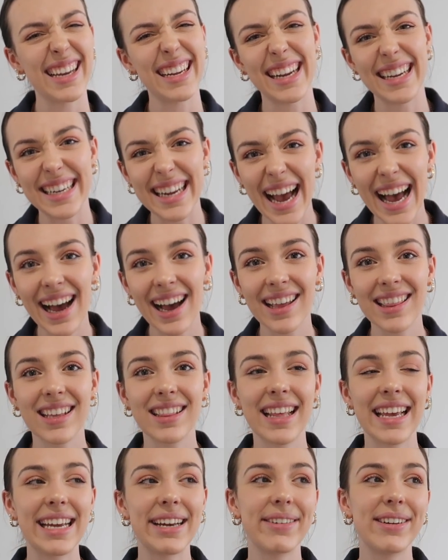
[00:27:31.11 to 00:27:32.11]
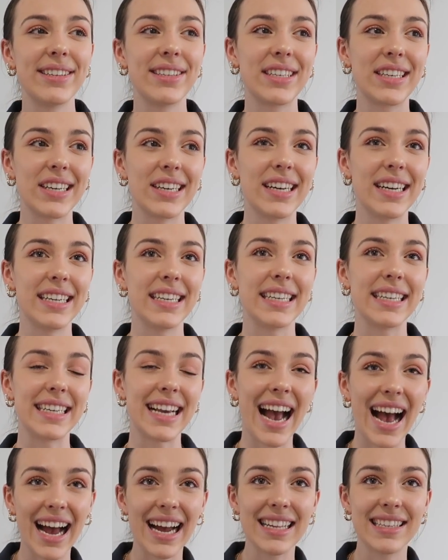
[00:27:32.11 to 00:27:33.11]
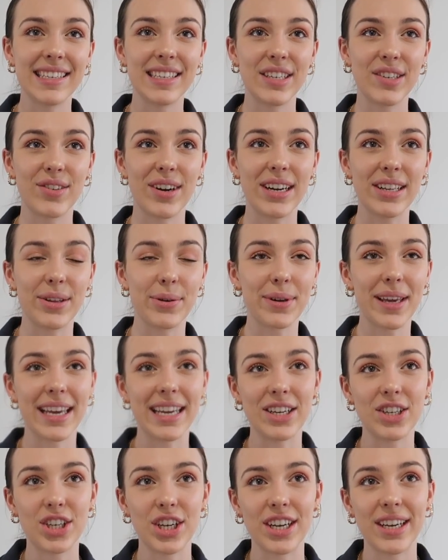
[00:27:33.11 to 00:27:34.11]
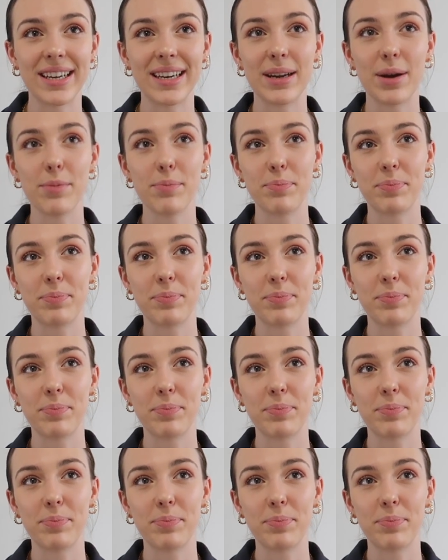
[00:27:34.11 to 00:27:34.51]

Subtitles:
yeah, the layout is good, yeah, it's in a great location,